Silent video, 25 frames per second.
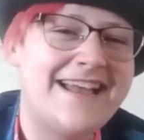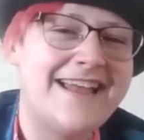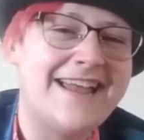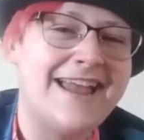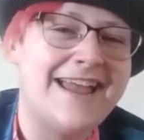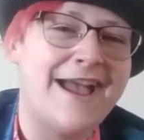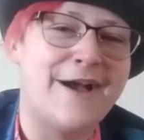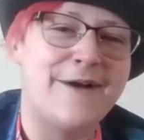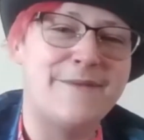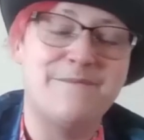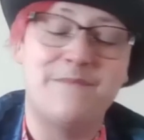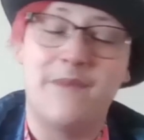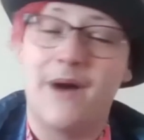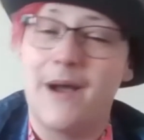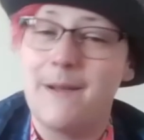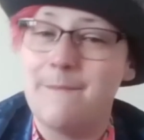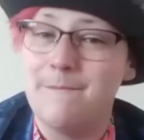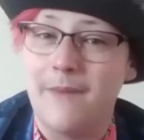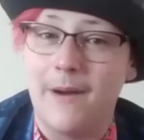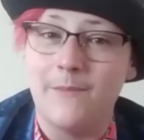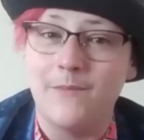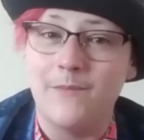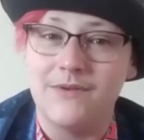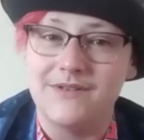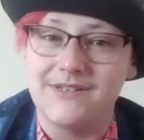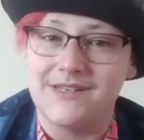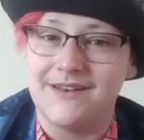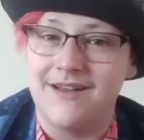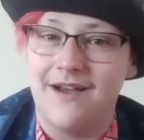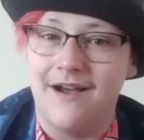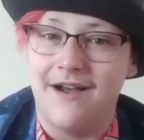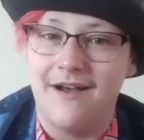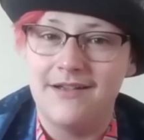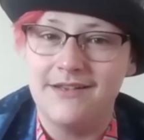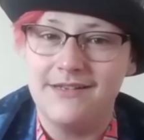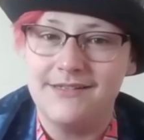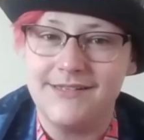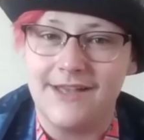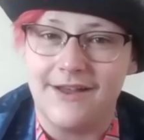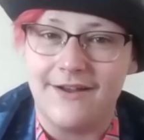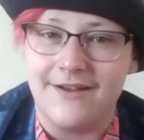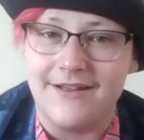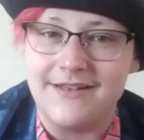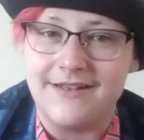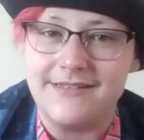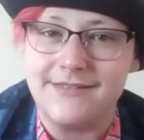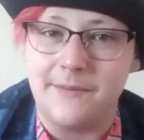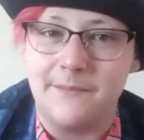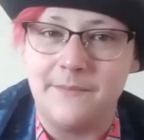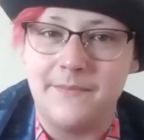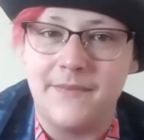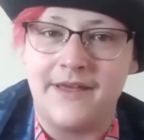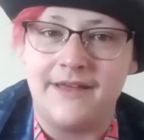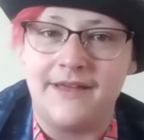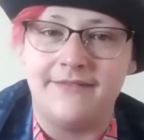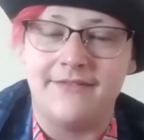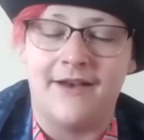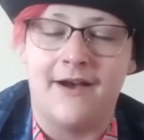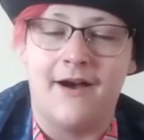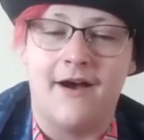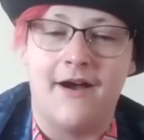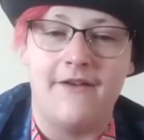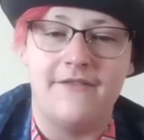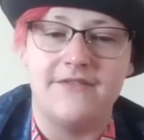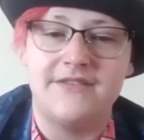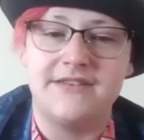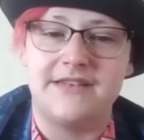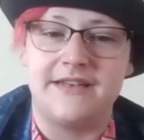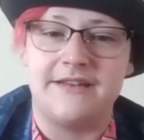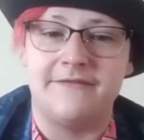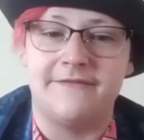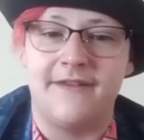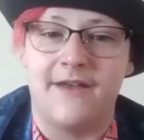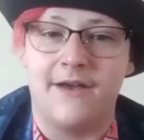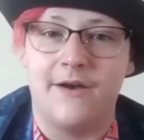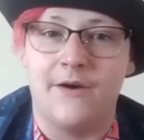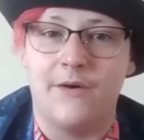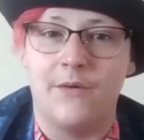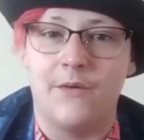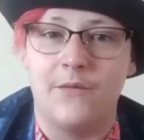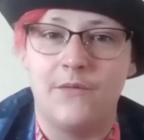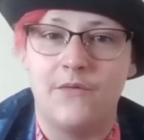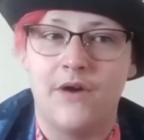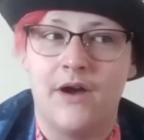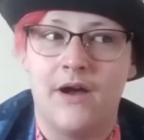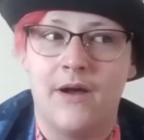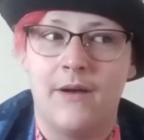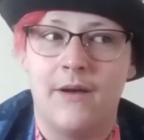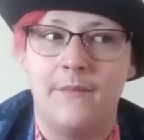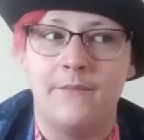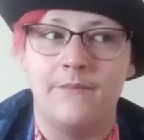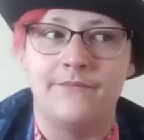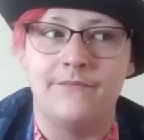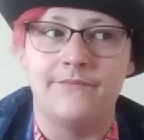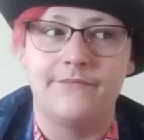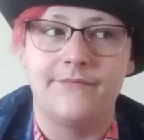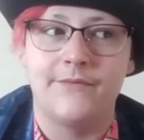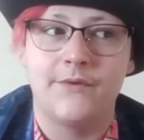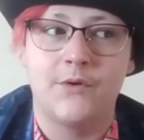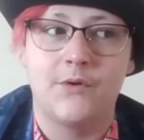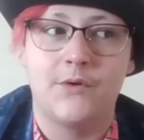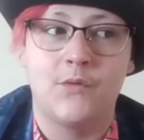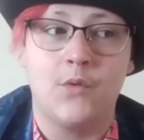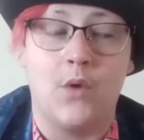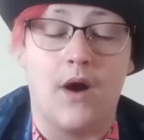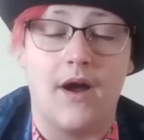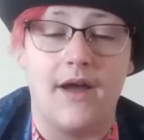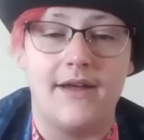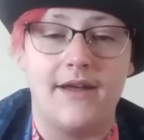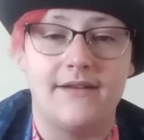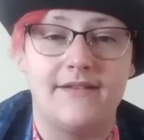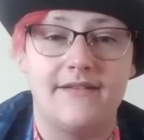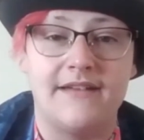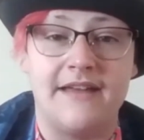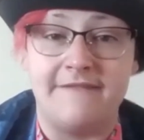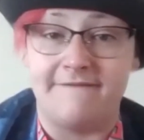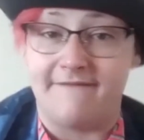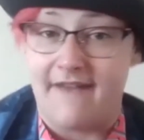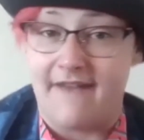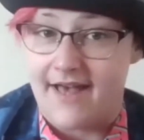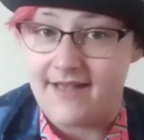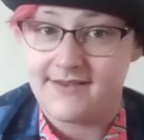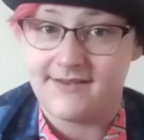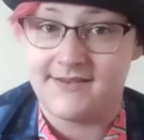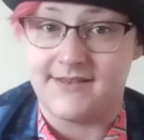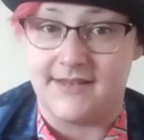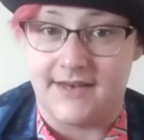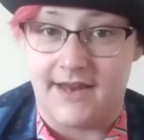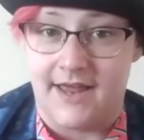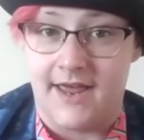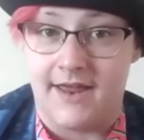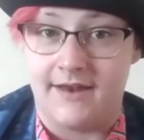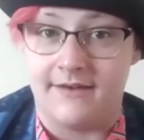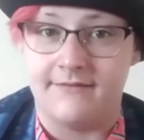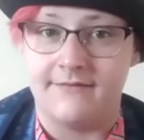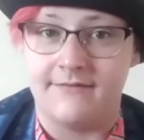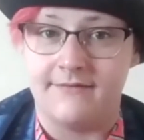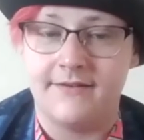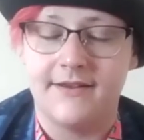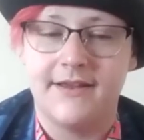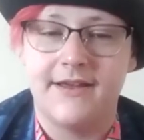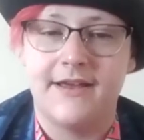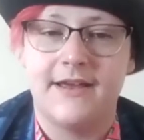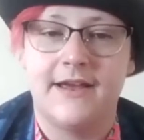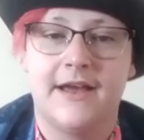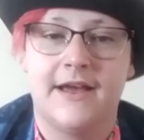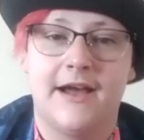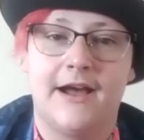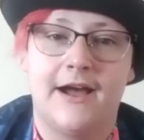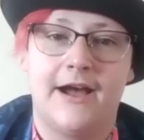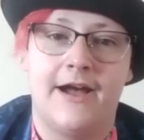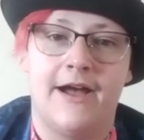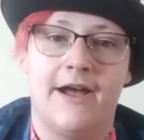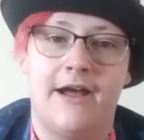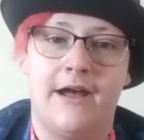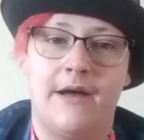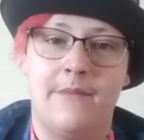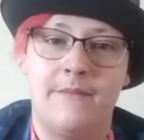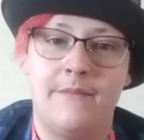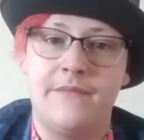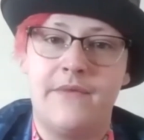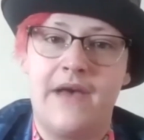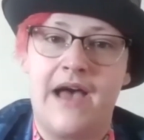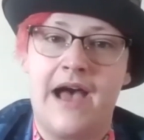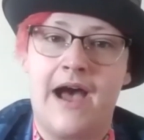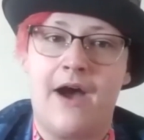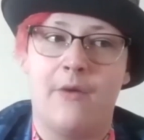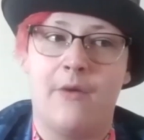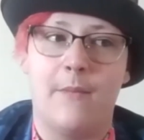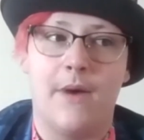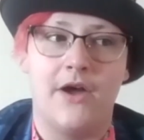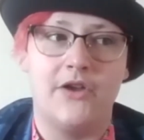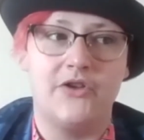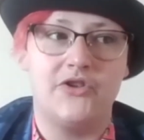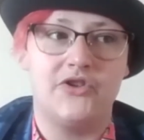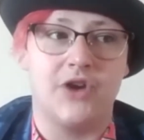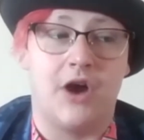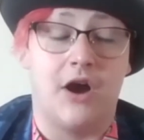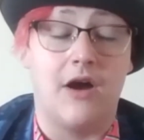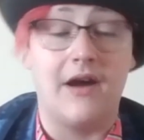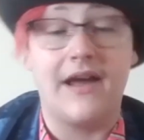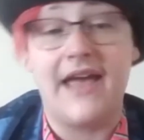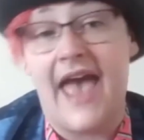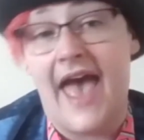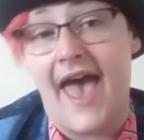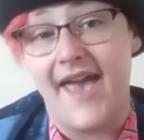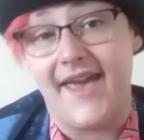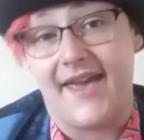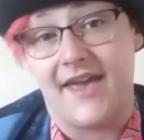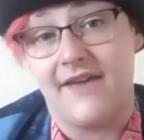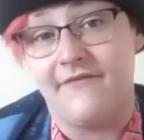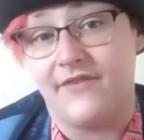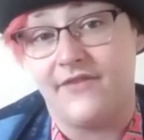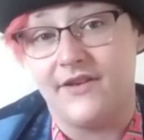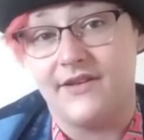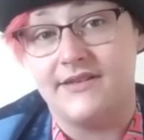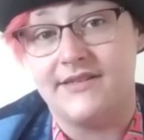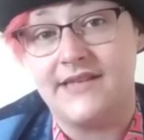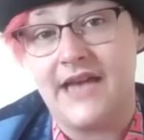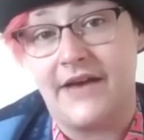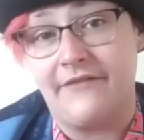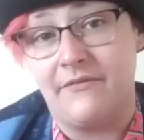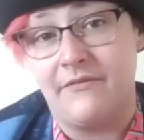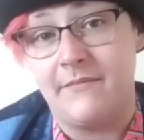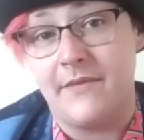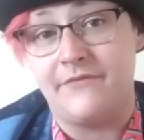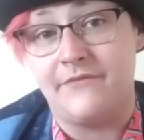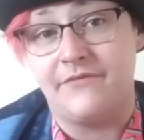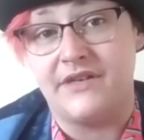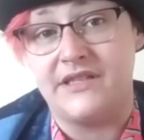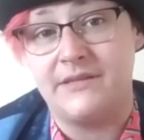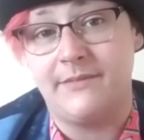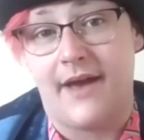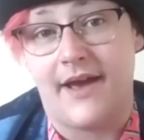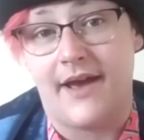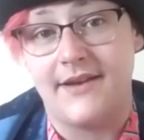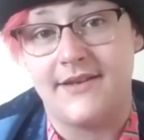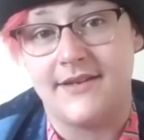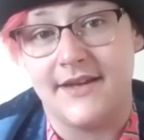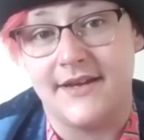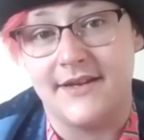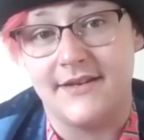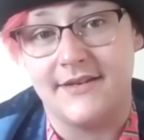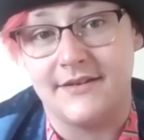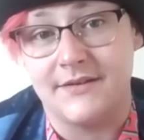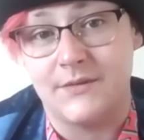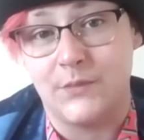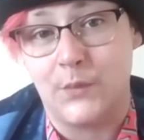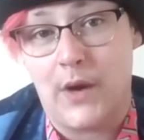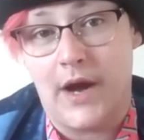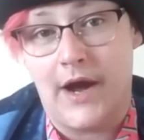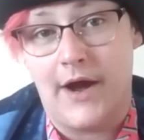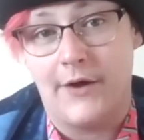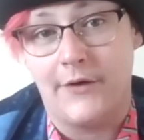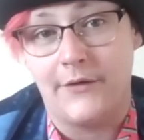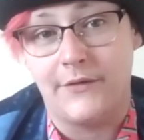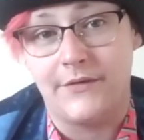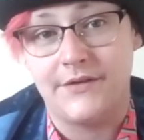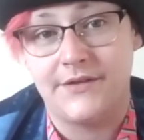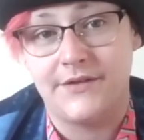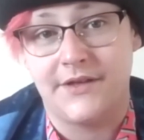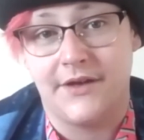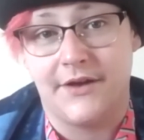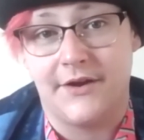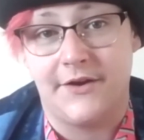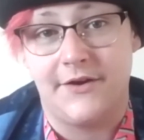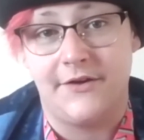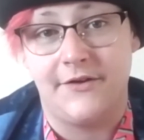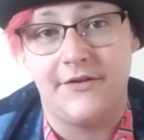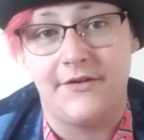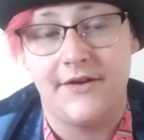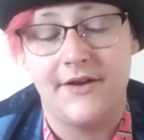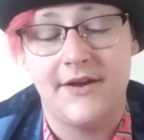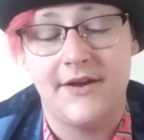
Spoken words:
Yeah, my mum was a nurse, so it's something that I obviously feel quite invested in, how much our caregivers haven't been respected as well. So